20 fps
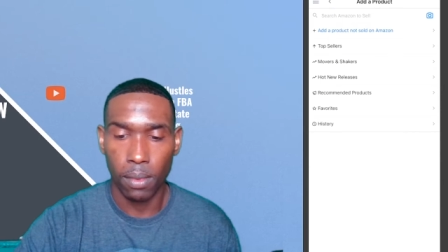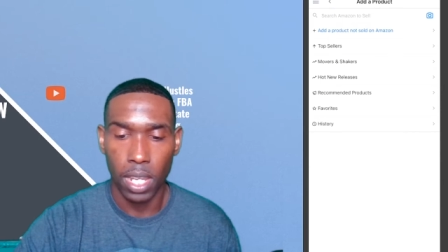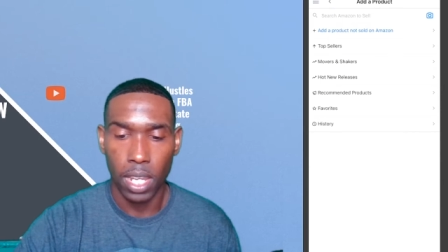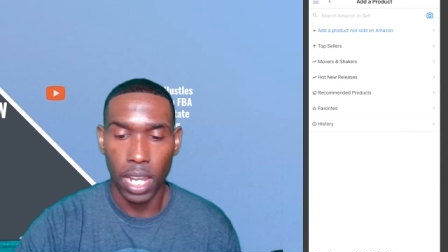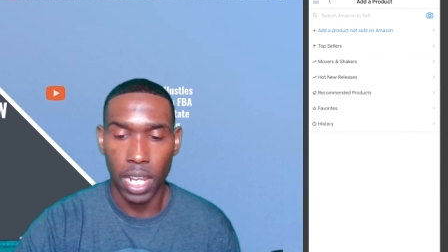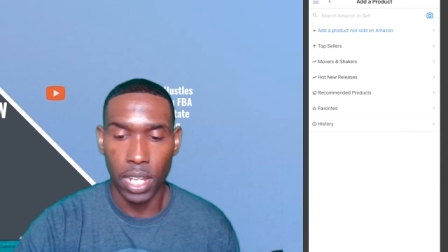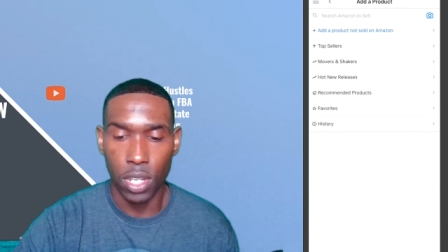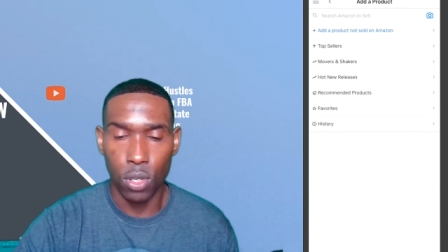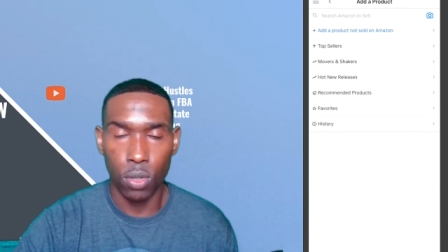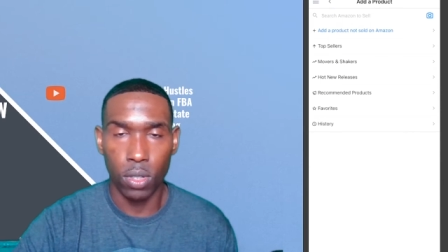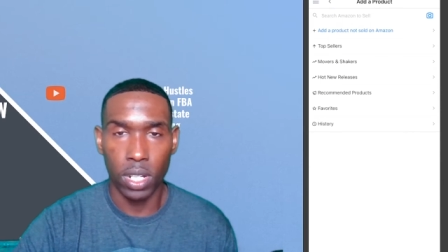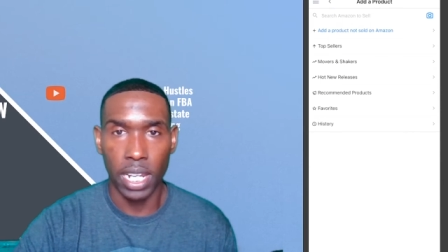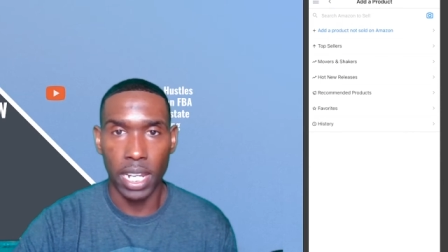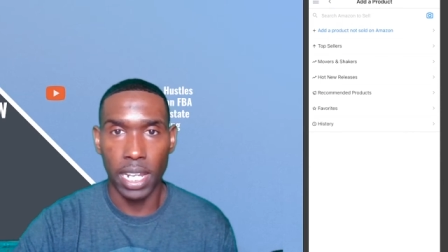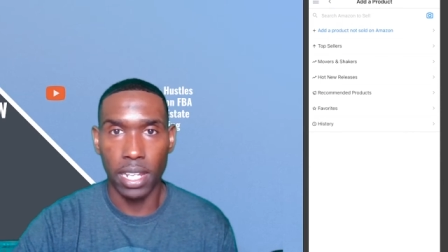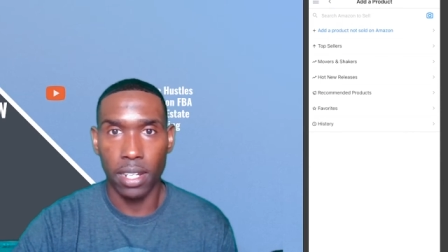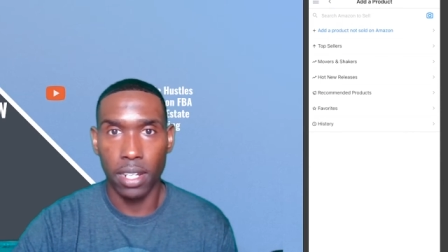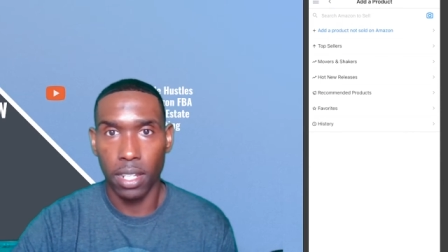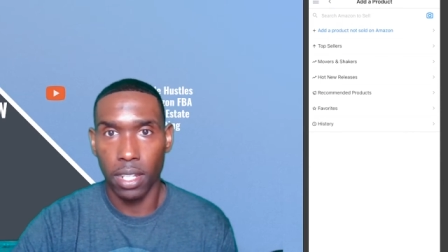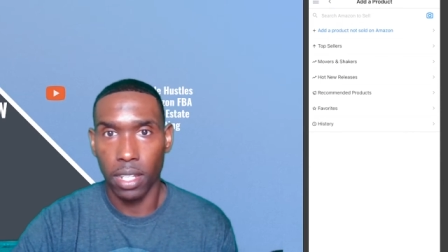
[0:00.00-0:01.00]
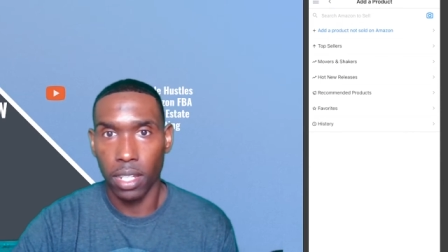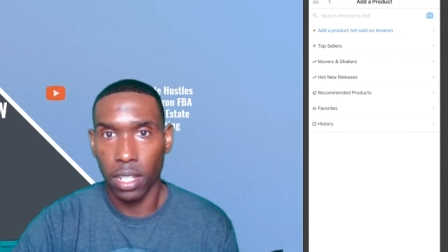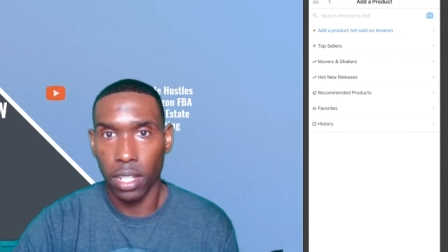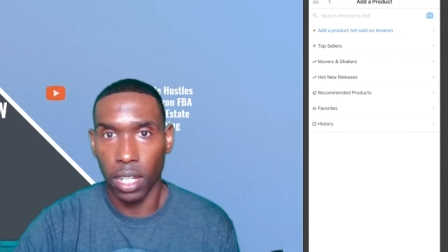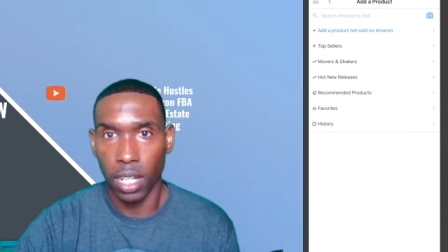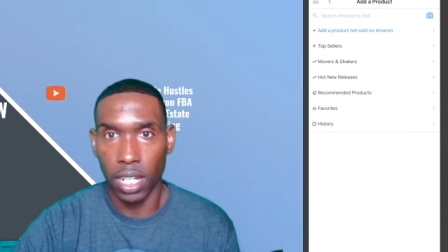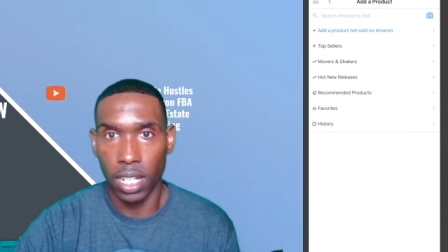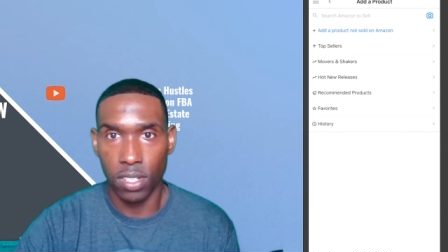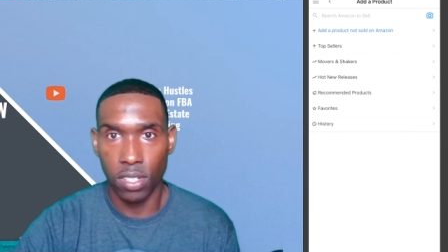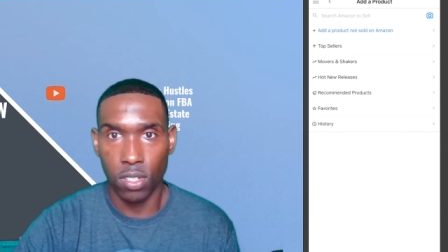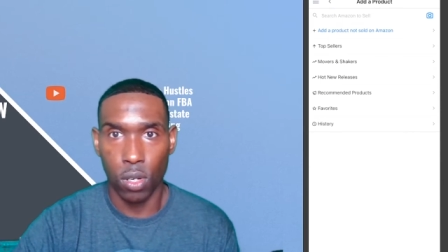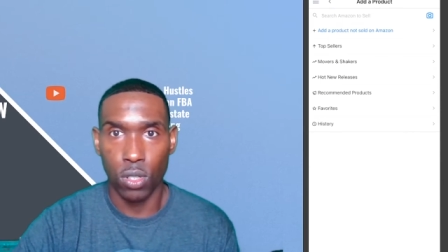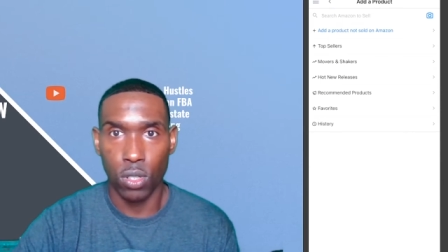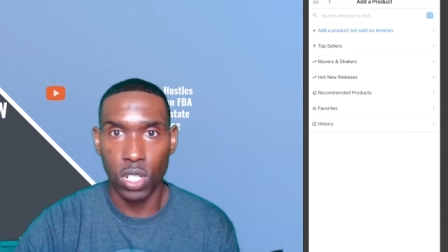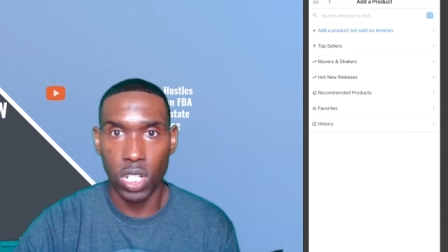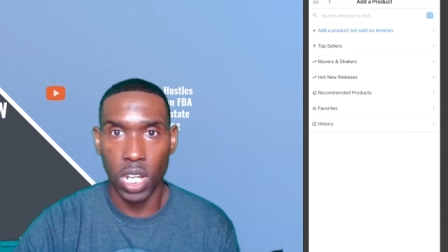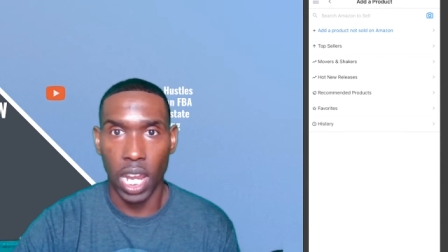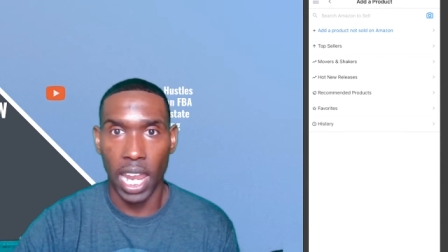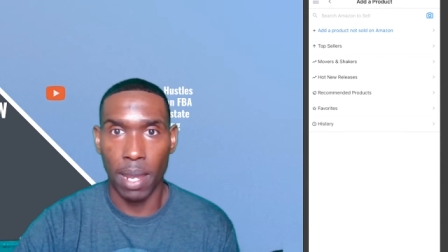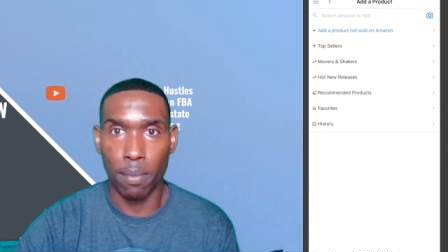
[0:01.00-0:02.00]
and you'll get a
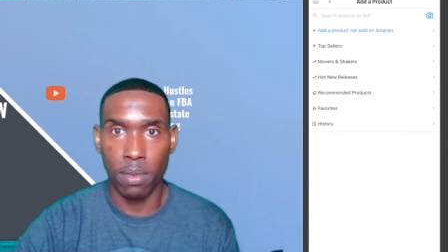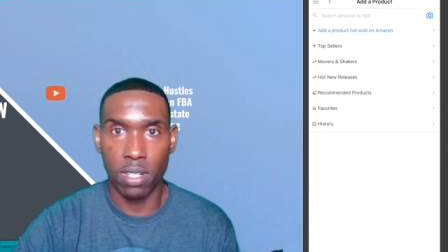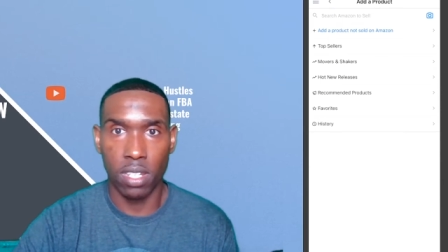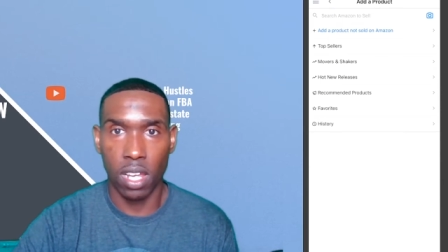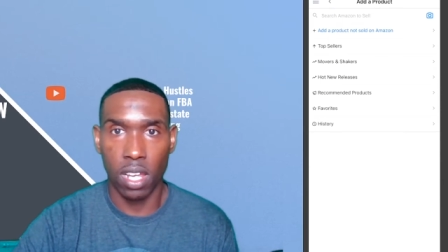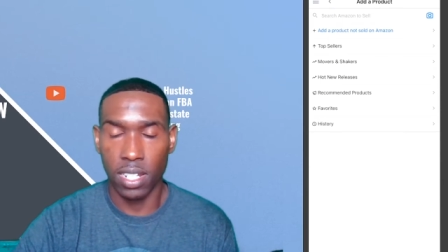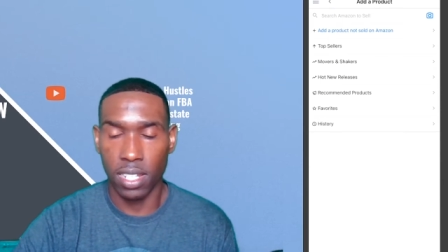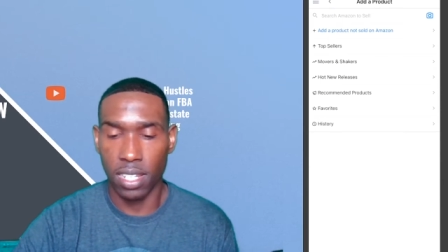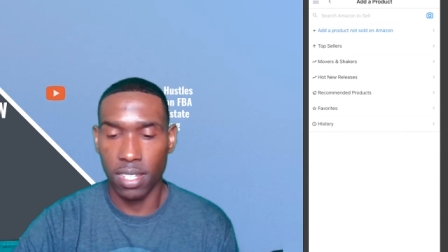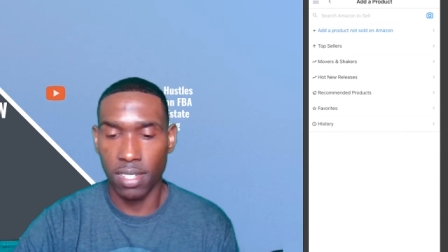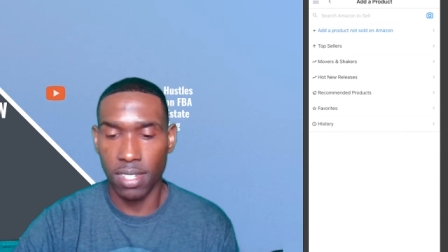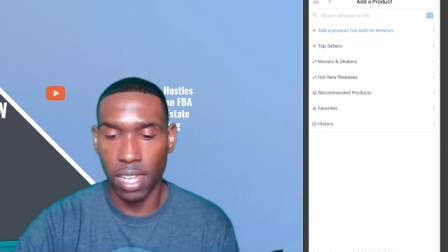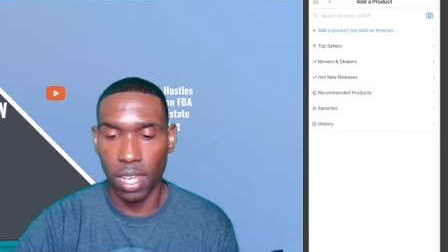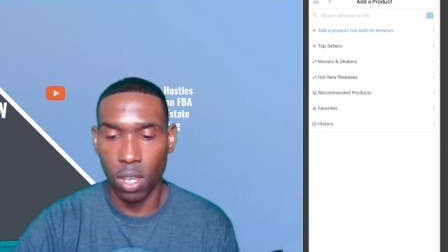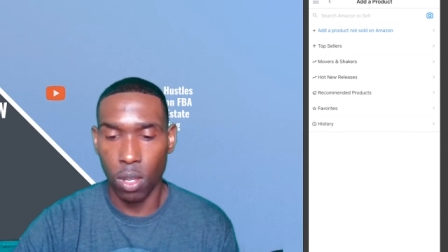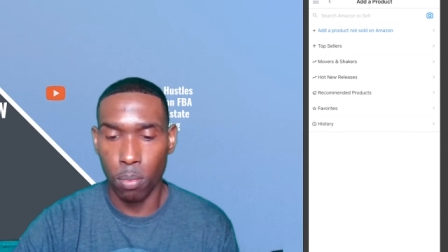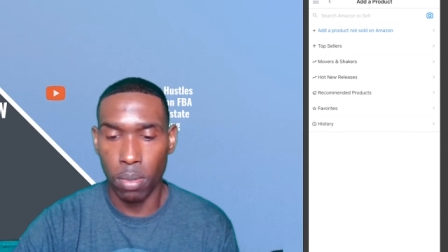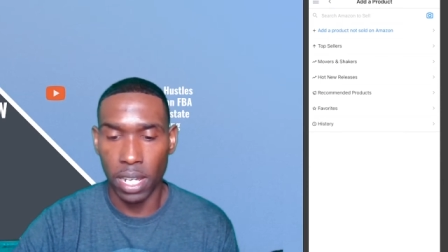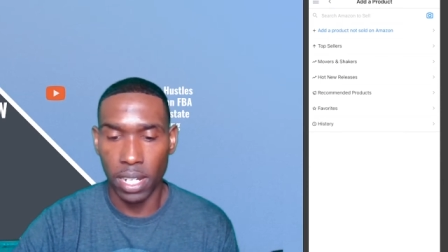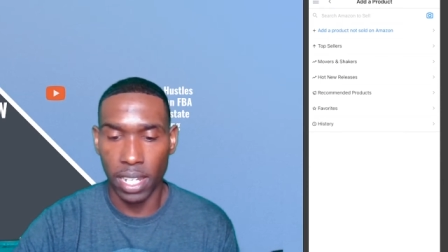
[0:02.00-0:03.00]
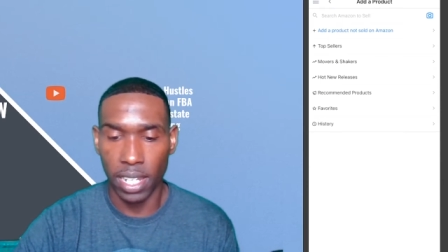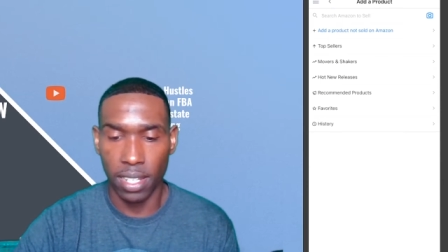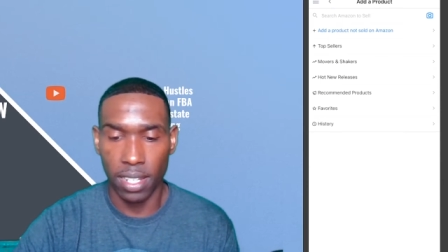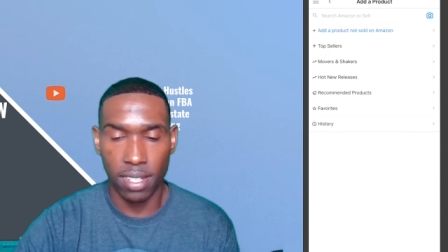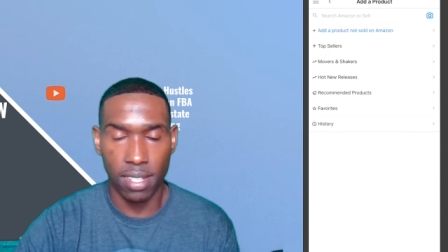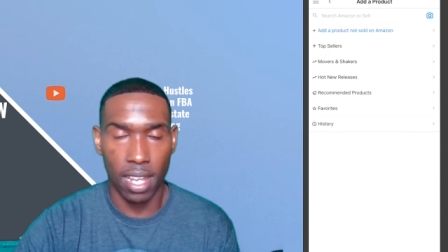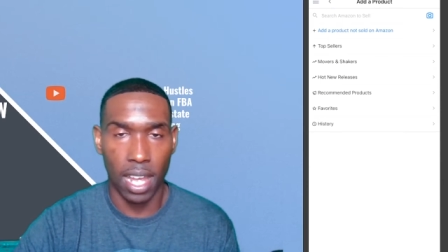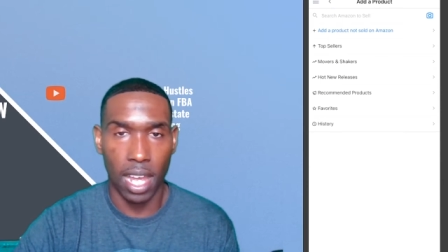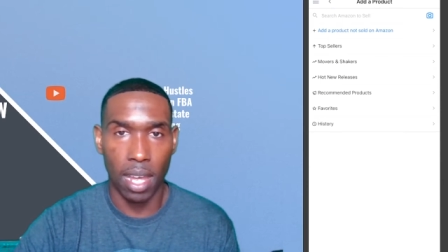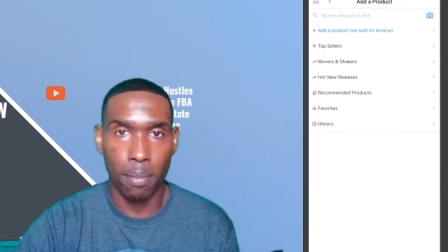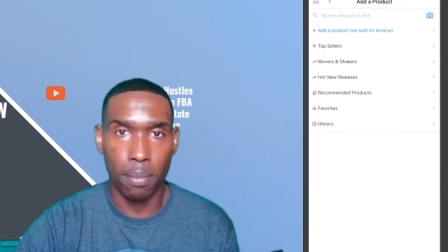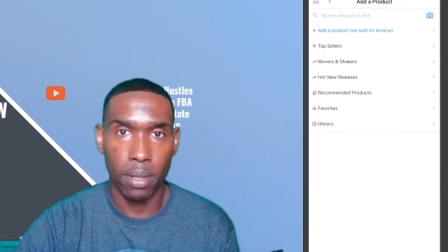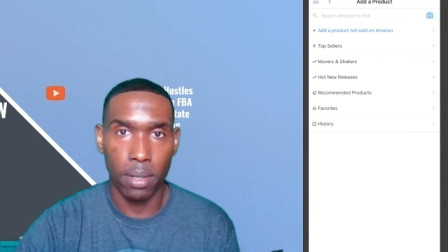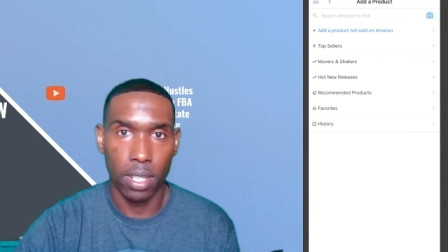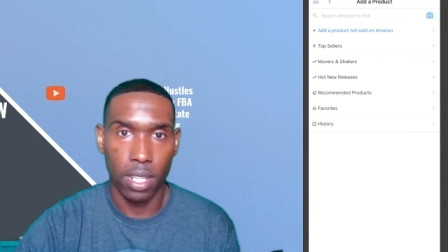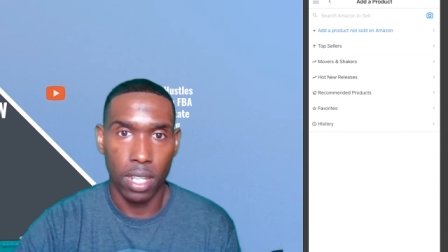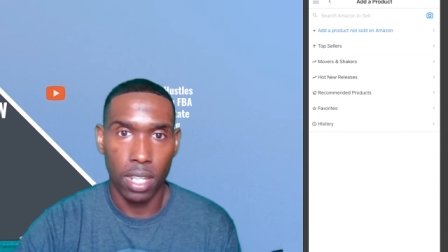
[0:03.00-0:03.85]
Search Amazon to Sell button at the top.